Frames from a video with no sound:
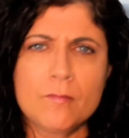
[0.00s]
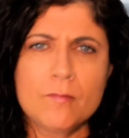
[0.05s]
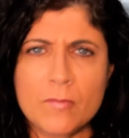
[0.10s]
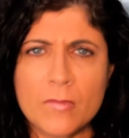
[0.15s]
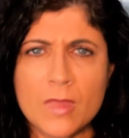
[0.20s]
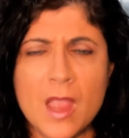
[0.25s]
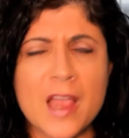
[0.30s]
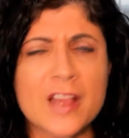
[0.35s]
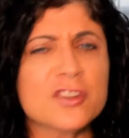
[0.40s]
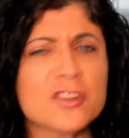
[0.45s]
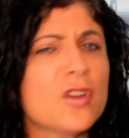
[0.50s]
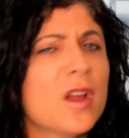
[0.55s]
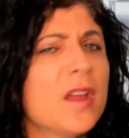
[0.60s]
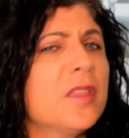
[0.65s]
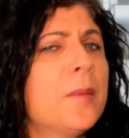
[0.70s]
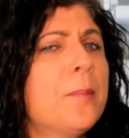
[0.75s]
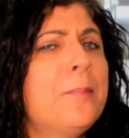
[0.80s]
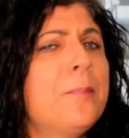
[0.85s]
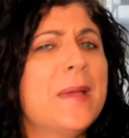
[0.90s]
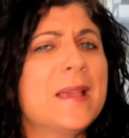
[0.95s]
I try
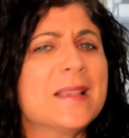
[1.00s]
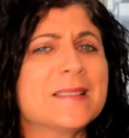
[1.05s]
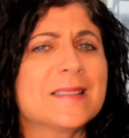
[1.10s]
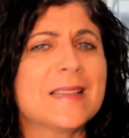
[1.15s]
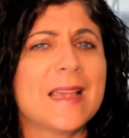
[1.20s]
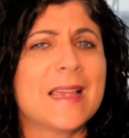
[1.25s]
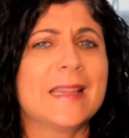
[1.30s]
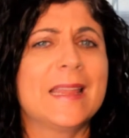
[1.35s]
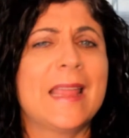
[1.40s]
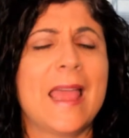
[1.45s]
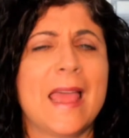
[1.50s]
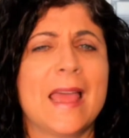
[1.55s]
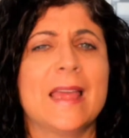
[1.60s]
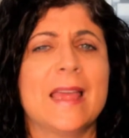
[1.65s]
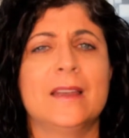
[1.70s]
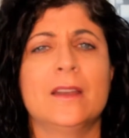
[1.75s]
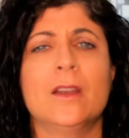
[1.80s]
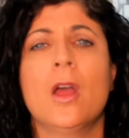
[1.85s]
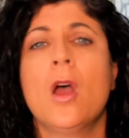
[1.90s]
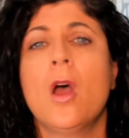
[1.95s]
the best I
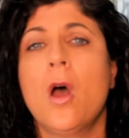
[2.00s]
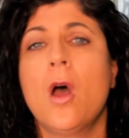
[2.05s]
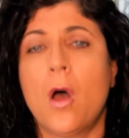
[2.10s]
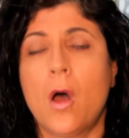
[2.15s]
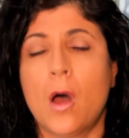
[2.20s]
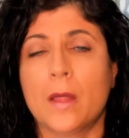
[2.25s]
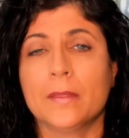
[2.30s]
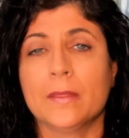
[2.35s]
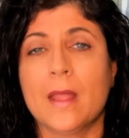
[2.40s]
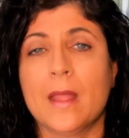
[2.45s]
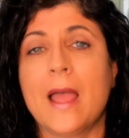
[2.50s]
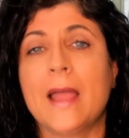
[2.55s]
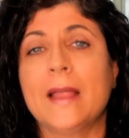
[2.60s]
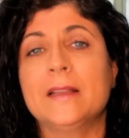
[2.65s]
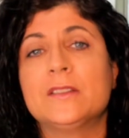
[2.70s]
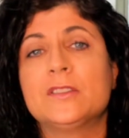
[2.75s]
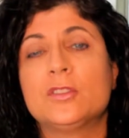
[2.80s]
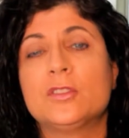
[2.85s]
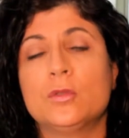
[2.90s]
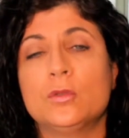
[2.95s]
can
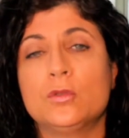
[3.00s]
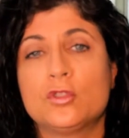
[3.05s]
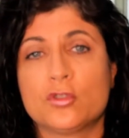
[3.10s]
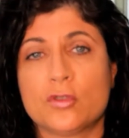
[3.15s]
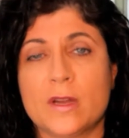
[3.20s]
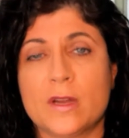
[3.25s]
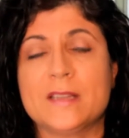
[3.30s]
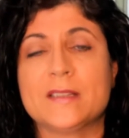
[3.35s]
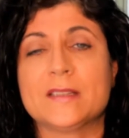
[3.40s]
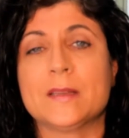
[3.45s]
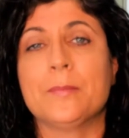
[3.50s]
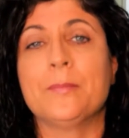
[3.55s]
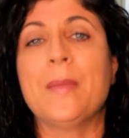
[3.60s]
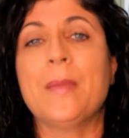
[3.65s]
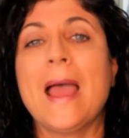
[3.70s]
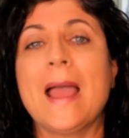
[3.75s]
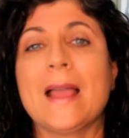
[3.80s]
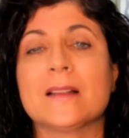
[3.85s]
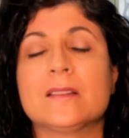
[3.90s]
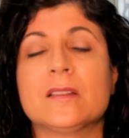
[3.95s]
online to trace it
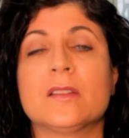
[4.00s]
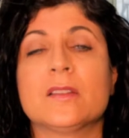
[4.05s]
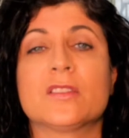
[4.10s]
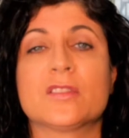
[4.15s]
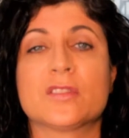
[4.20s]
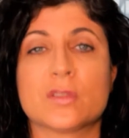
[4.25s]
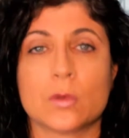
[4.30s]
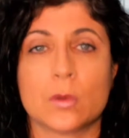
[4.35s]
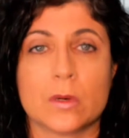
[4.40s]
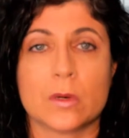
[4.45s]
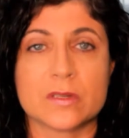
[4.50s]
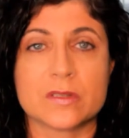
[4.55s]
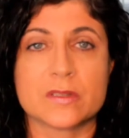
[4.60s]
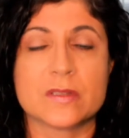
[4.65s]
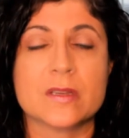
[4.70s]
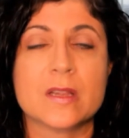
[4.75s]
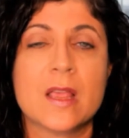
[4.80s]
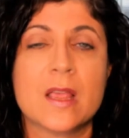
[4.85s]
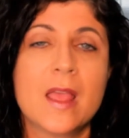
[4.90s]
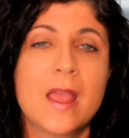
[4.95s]
back to the
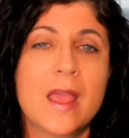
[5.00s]
source.